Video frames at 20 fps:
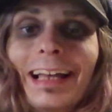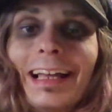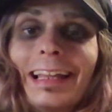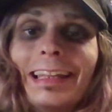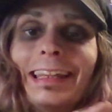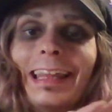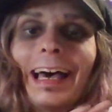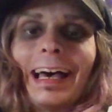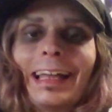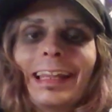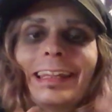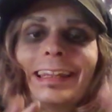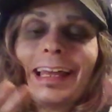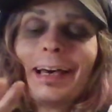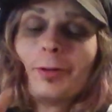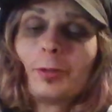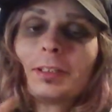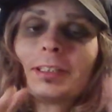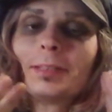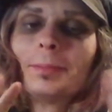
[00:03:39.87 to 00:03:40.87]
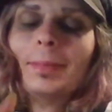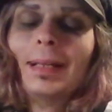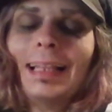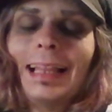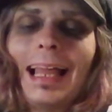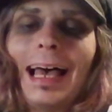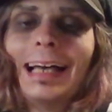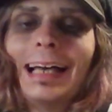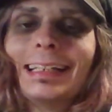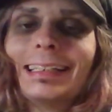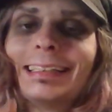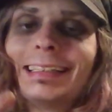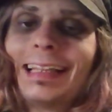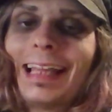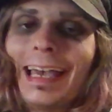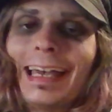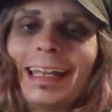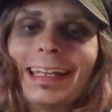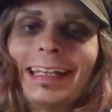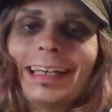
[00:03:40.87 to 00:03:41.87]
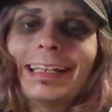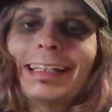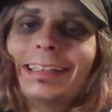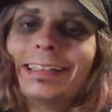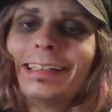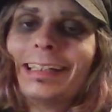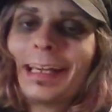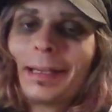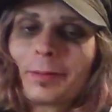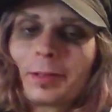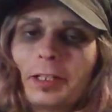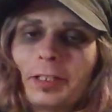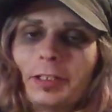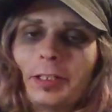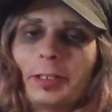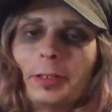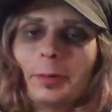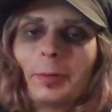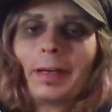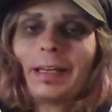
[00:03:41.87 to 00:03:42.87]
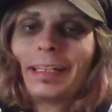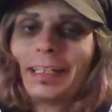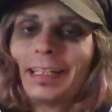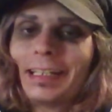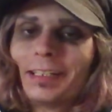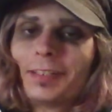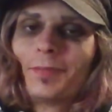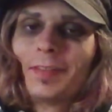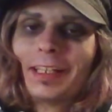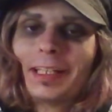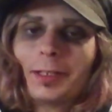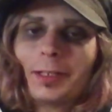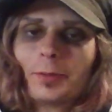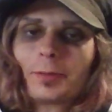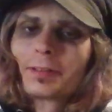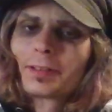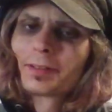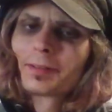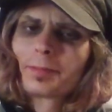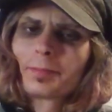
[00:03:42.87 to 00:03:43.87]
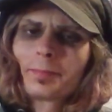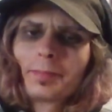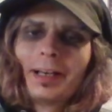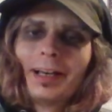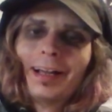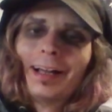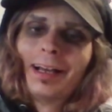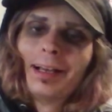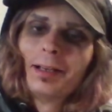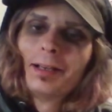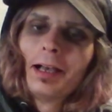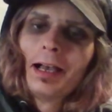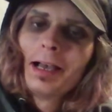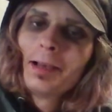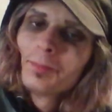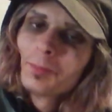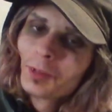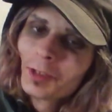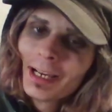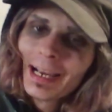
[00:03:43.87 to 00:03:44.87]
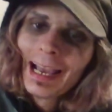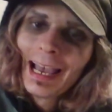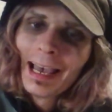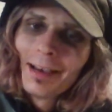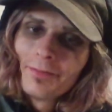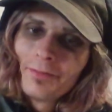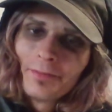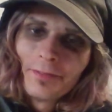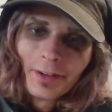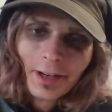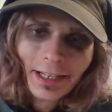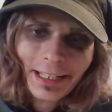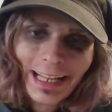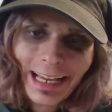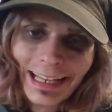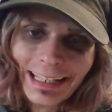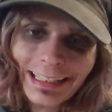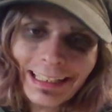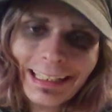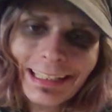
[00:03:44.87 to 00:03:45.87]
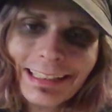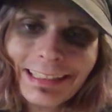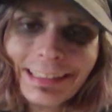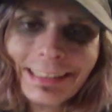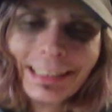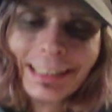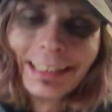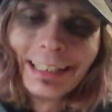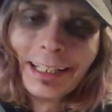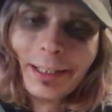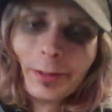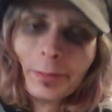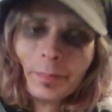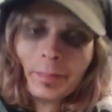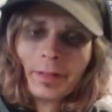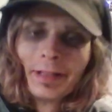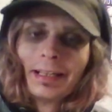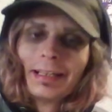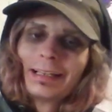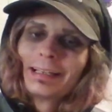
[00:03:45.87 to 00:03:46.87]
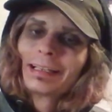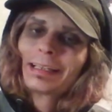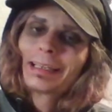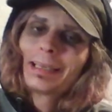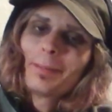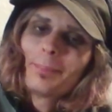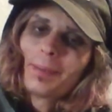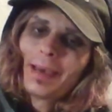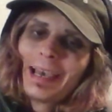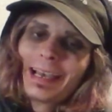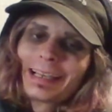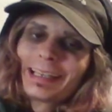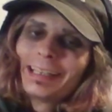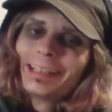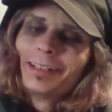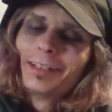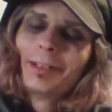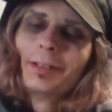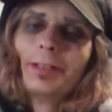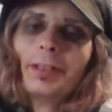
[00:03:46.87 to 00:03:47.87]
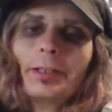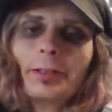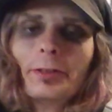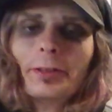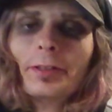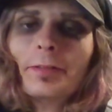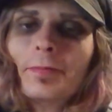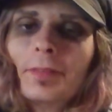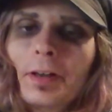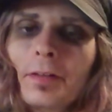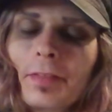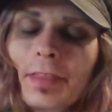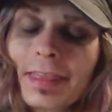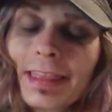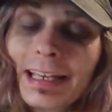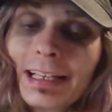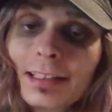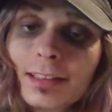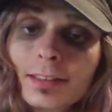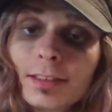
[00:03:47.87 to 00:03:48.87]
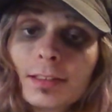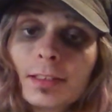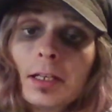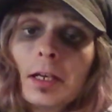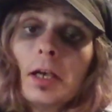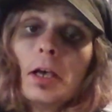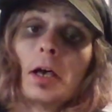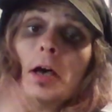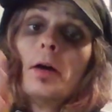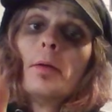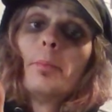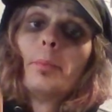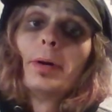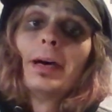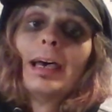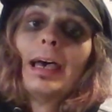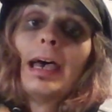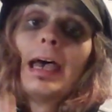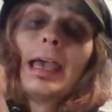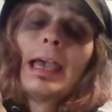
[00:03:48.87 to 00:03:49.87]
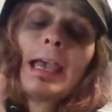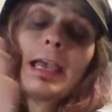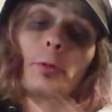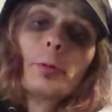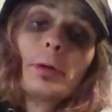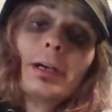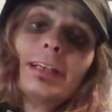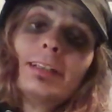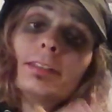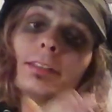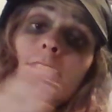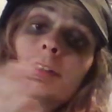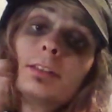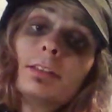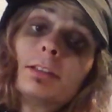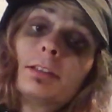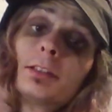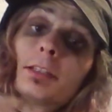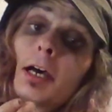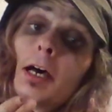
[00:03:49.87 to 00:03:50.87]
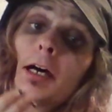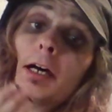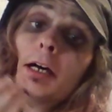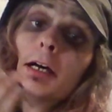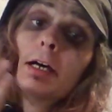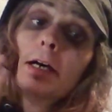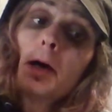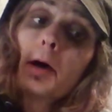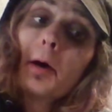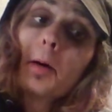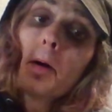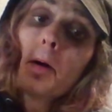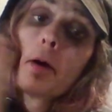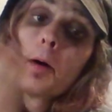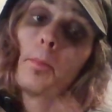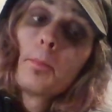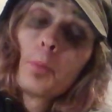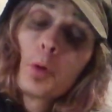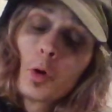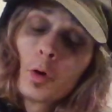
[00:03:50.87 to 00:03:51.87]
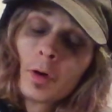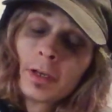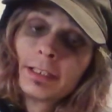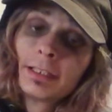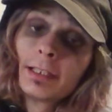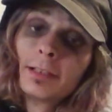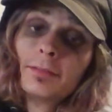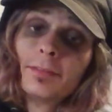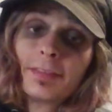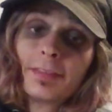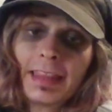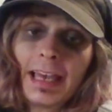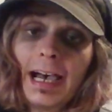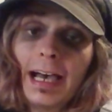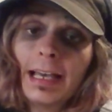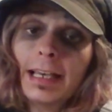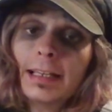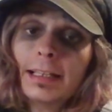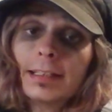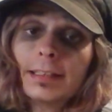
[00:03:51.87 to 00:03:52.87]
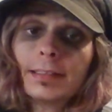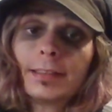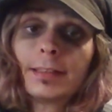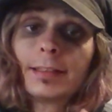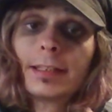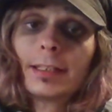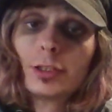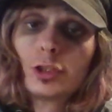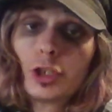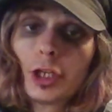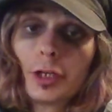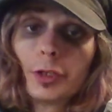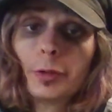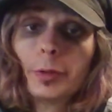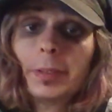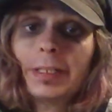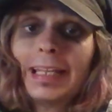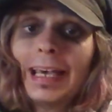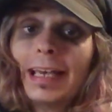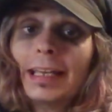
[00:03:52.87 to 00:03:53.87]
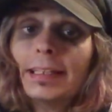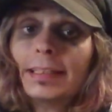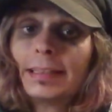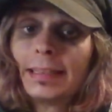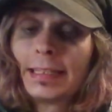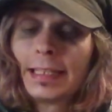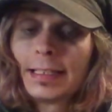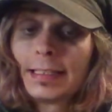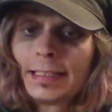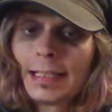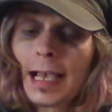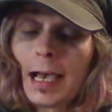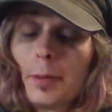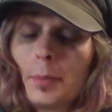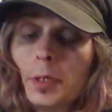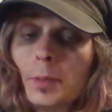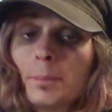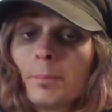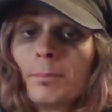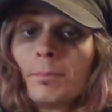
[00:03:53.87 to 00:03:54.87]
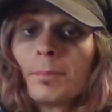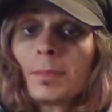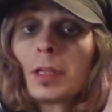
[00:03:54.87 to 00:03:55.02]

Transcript: That was my last edit that I'm gonna do in this video. Come on, I'm trying to have fun at this, you know? Get back into the groove of things. But anyways, the point of that is to show you that this album